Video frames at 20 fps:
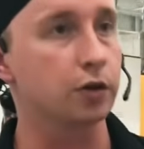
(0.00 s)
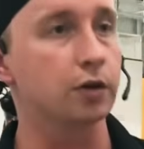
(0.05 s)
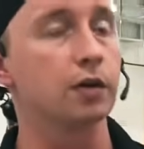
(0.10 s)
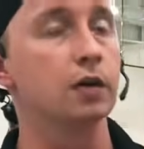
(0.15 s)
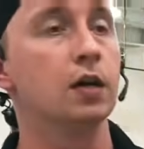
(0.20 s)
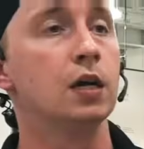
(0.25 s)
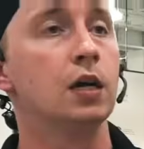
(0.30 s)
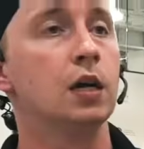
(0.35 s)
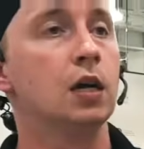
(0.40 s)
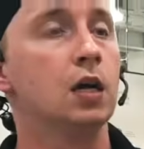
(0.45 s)
And
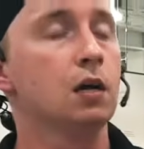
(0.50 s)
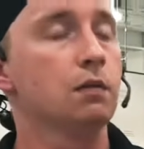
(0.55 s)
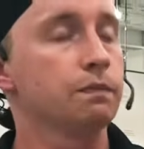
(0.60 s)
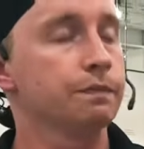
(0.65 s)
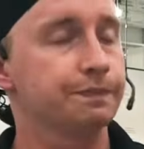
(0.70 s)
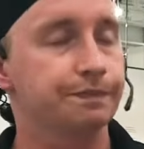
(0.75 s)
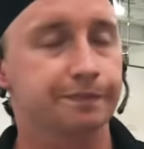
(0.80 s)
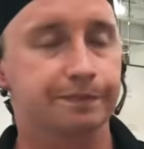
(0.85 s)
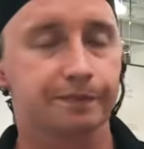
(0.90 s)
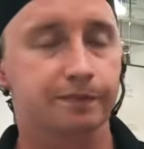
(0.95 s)

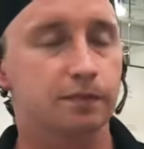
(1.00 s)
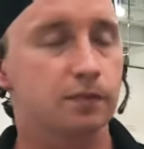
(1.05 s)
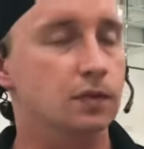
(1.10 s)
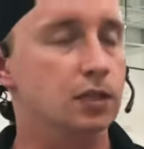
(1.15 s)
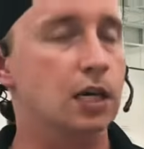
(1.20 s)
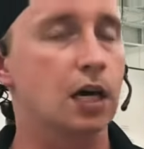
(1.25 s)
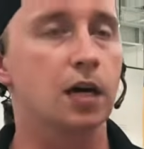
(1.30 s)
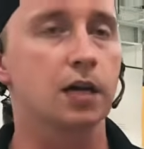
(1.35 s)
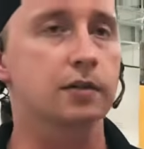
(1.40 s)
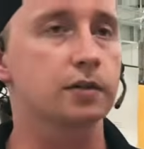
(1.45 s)

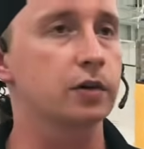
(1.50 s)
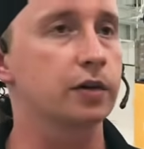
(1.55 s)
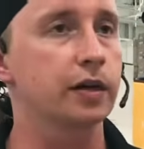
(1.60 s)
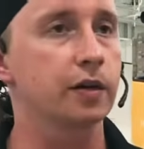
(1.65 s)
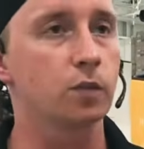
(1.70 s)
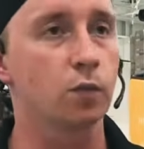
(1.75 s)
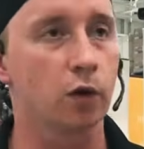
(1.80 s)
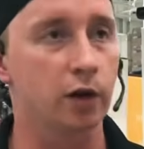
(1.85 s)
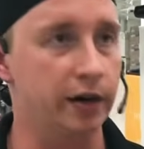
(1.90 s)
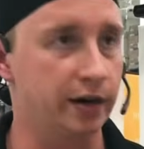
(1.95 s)
Costco
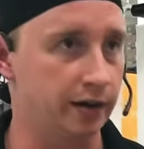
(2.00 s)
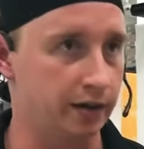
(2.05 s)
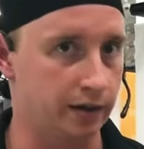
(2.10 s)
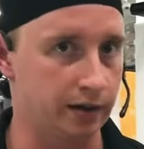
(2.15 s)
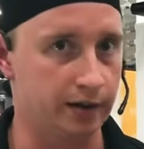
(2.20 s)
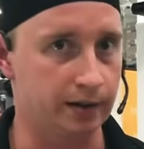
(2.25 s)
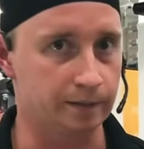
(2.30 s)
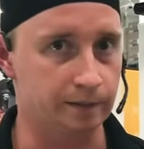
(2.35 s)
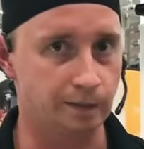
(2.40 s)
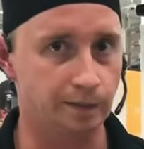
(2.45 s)
didn't want any of that.